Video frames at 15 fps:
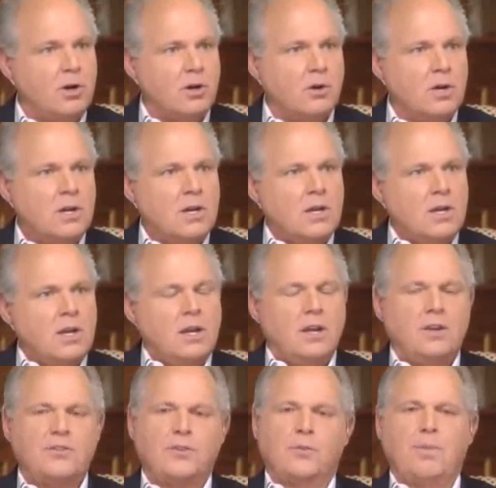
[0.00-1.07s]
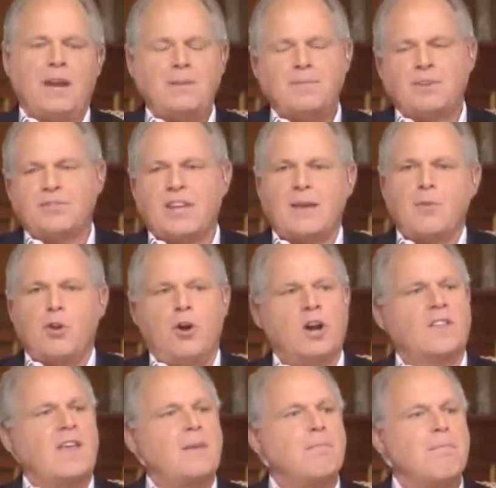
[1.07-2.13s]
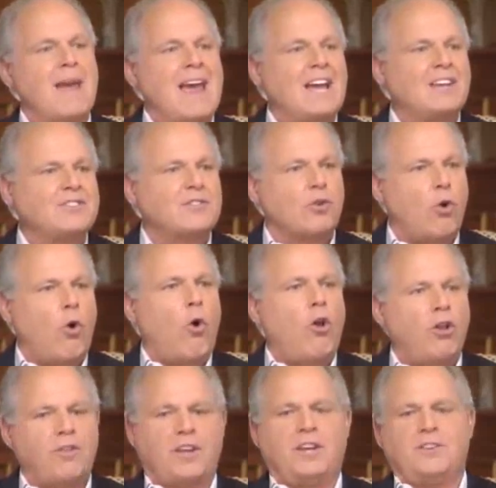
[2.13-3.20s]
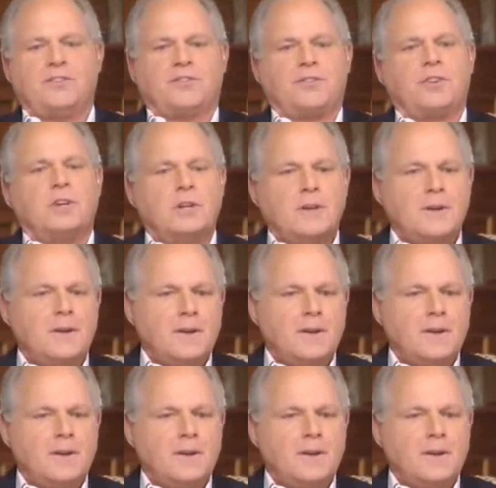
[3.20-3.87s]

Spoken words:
tomorrow. So the pain pills came along and they masked all these